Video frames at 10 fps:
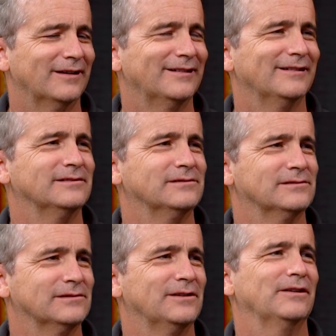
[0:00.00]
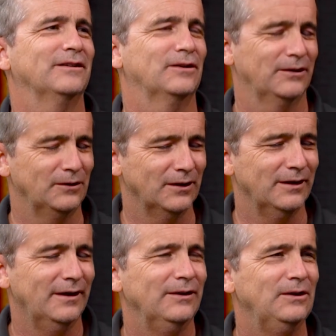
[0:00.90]
Because you know it. You got
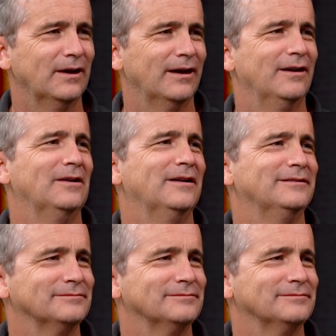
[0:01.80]
to know it.